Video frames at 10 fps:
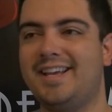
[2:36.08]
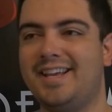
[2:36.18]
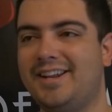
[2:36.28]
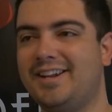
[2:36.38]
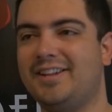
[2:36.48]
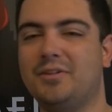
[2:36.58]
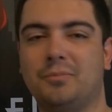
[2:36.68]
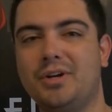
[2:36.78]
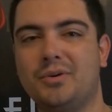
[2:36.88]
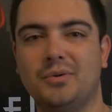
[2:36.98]
in the
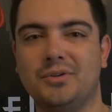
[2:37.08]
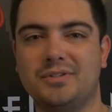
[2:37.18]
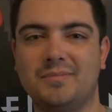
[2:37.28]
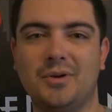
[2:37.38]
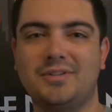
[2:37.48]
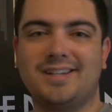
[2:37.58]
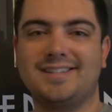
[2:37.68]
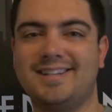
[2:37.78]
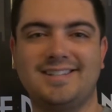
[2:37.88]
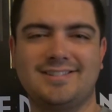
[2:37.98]
prequels, mostly
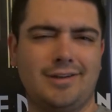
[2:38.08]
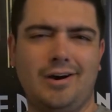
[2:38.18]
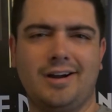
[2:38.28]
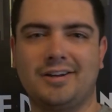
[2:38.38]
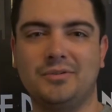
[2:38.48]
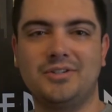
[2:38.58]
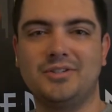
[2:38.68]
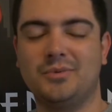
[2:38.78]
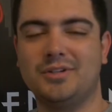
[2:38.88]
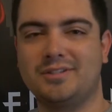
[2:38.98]
because he doesn't talk, which
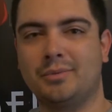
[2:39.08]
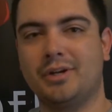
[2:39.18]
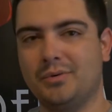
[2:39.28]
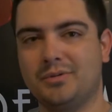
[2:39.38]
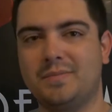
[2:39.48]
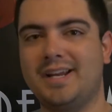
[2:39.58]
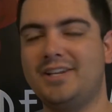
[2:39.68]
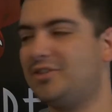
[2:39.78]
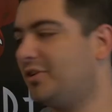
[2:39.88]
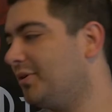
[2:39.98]
was the prequels' main
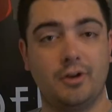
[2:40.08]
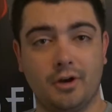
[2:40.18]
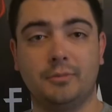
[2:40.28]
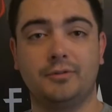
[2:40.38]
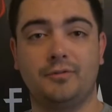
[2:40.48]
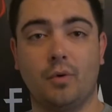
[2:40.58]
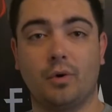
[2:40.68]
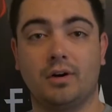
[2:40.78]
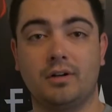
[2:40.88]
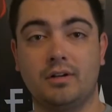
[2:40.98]
issue. Number
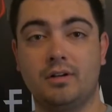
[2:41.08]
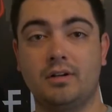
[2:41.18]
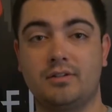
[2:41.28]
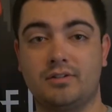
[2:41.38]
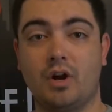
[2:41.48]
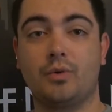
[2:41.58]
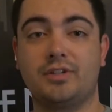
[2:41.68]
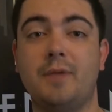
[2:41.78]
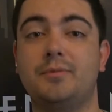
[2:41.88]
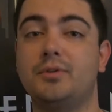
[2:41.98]
four, Star Wars
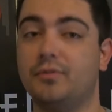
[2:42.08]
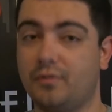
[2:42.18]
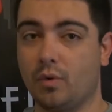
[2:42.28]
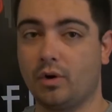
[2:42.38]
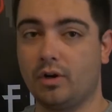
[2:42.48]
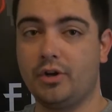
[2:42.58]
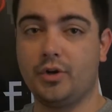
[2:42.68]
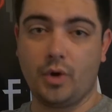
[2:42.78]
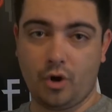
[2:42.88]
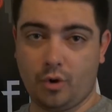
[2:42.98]
Episode four, A
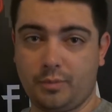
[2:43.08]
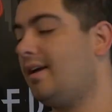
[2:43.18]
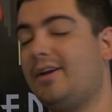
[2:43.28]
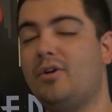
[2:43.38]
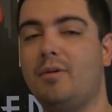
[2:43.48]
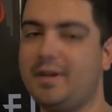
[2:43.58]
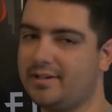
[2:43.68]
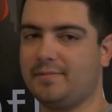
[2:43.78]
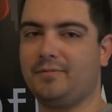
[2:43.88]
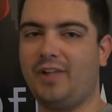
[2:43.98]
New Hope. I know I may
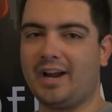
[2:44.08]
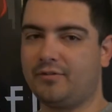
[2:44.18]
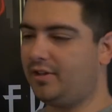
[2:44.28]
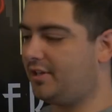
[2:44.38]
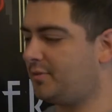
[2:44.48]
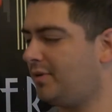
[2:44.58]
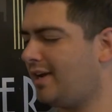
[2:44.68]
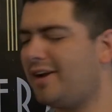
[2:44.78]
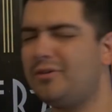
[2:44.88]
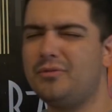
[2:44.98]
get some flack for this, but
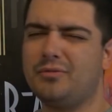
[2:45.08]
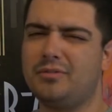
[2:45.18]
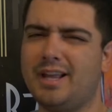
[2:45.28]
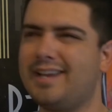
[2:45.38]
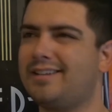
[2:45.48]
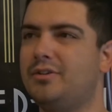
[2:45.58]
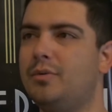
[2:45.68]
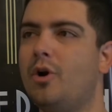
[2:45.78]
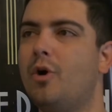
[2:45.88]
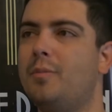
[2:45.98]
I don't like
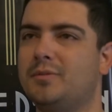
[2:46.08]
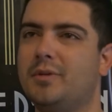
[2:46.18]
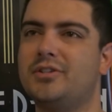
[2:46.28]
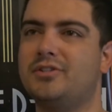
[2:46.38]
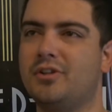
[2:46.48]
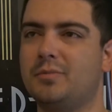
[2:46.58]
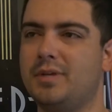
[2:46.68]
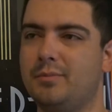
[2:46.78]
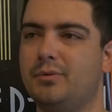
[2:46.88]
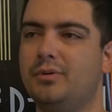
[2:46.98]
New Hope as much as other
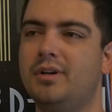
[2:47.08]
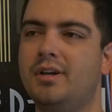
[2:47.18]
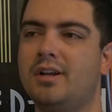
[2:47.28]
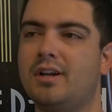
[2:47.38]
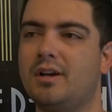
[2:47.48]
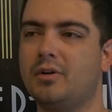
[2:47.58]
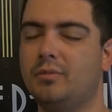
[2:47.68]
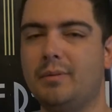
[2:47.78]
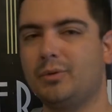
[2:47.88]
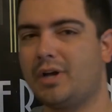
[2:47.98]
people.
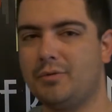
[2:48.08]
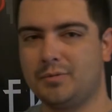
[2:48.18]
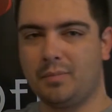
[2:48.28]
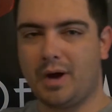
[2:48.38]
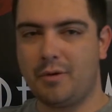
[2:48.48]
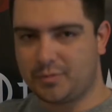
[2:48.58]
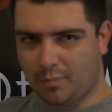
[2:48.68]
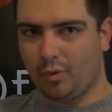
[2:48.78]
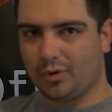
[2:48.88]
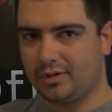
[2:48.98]
Remember, I was I was
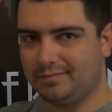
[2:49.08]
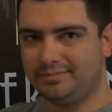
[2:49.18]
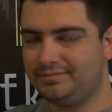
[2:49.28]
born,